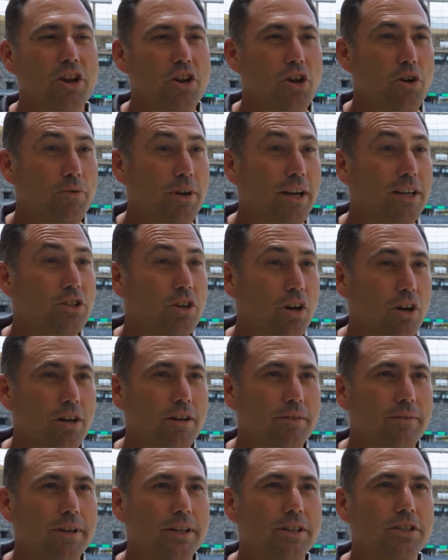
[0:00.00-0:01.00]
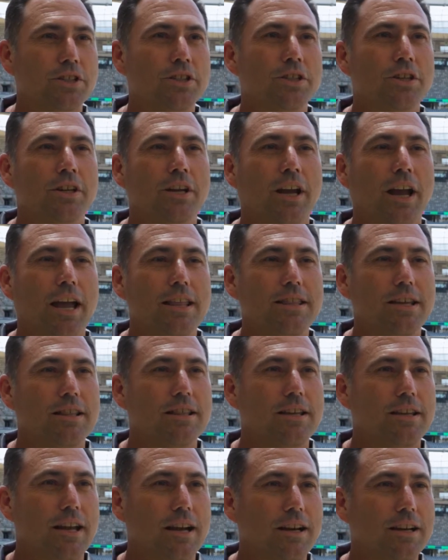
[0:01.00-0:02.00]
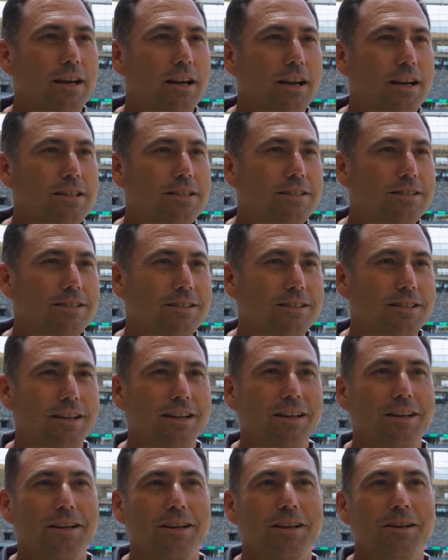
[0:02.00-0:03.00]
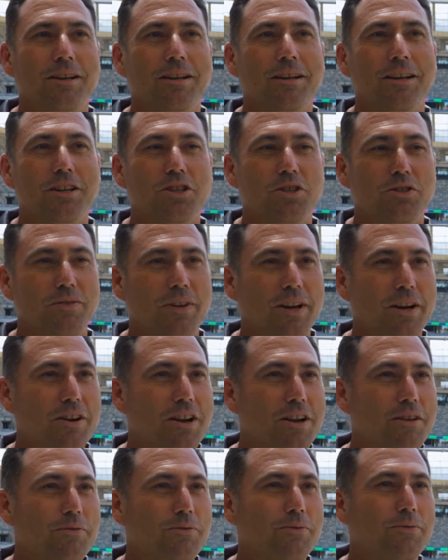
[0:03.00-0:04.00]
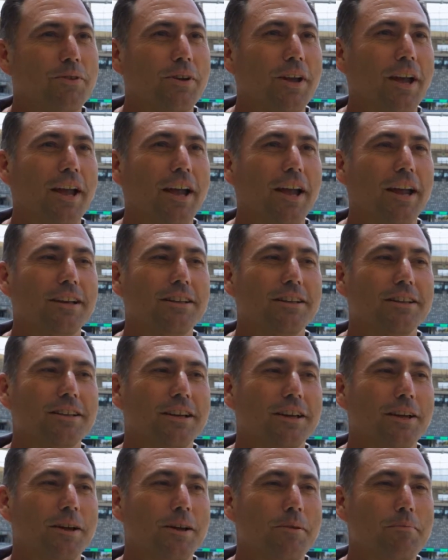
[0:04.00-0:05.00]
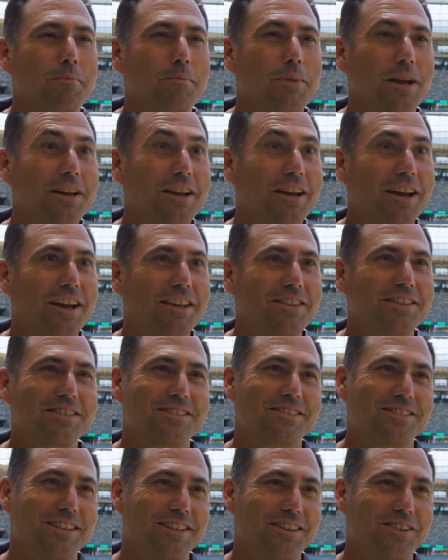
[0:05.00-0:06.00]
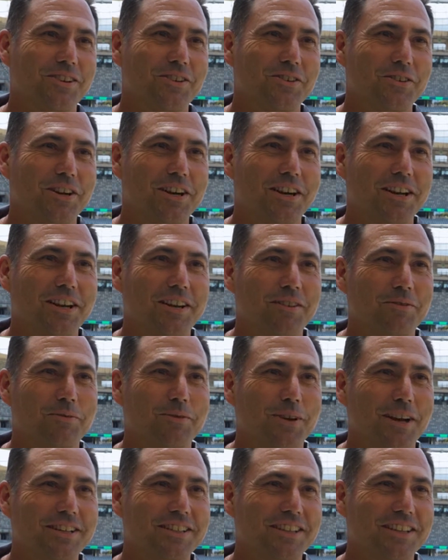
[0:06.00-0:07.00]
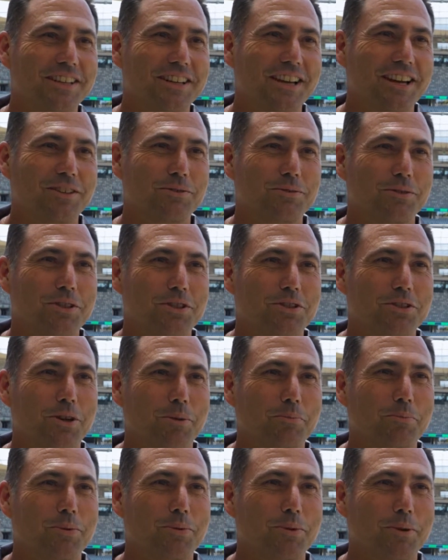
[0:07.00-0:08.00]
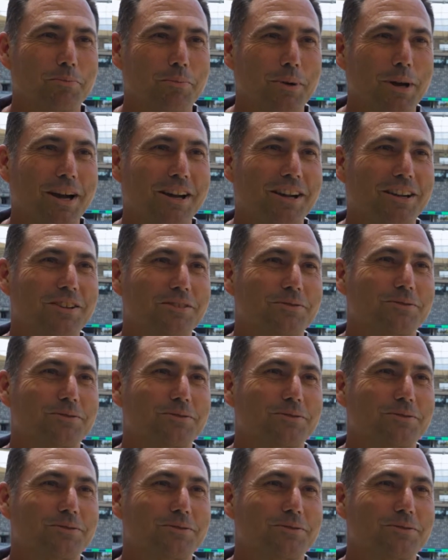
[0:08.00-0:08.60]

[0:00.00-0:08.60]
Novak Djokovic, and then the young guns, Zverev and many others that are really fighting it out for the top pile